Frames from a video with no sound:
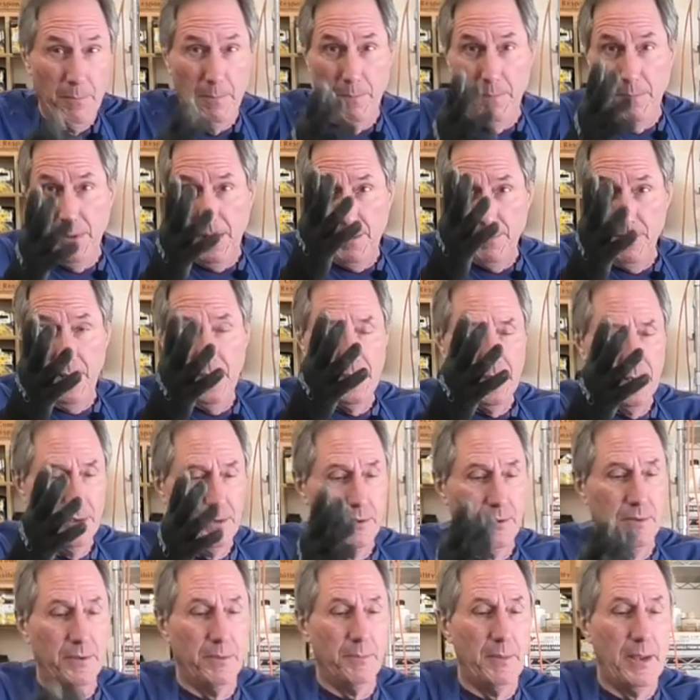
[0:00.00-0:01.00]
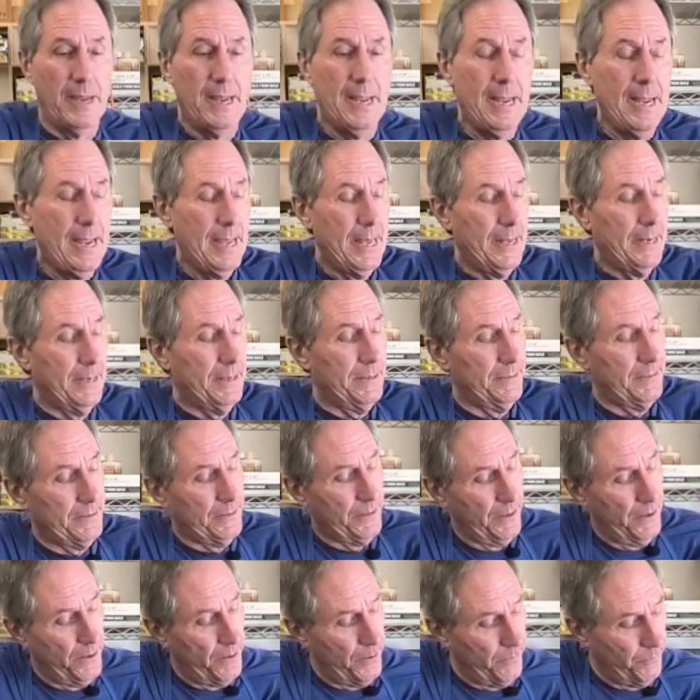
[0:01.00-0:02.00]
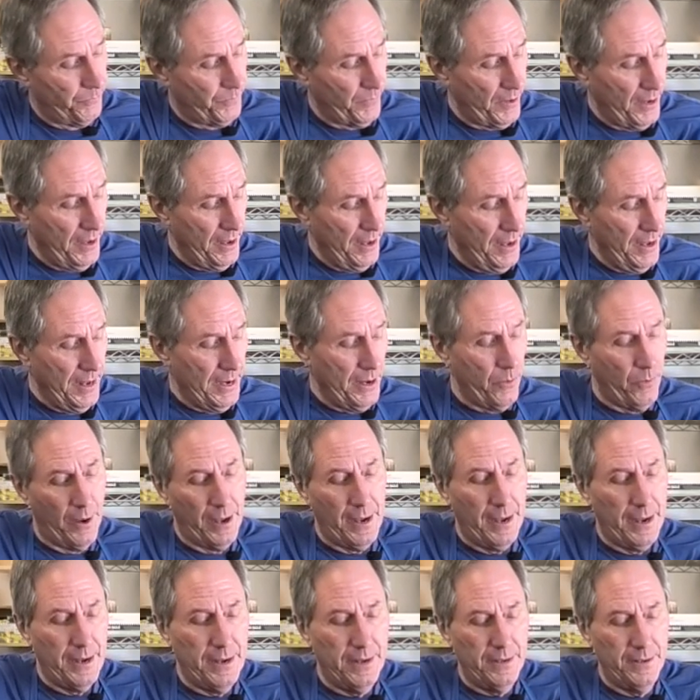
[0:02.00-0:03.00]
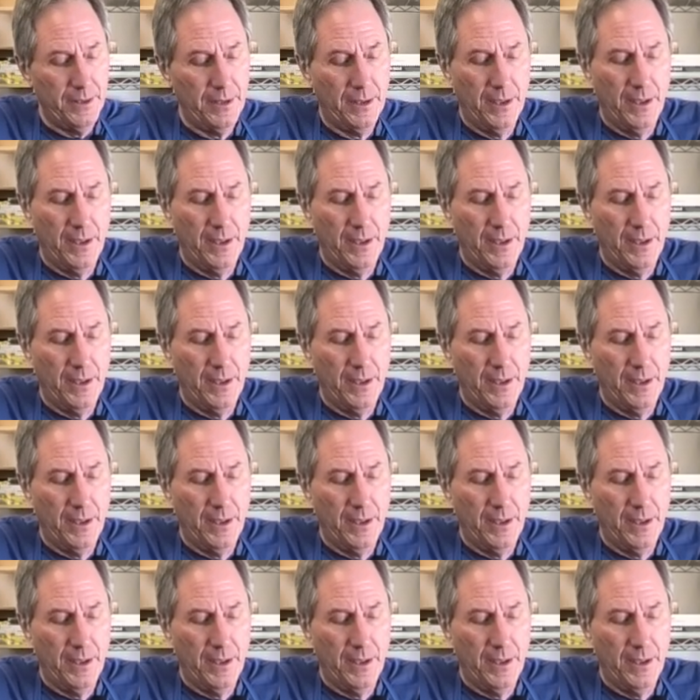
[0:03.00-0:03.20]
but I'm not going to do it with my hand. So, anyway,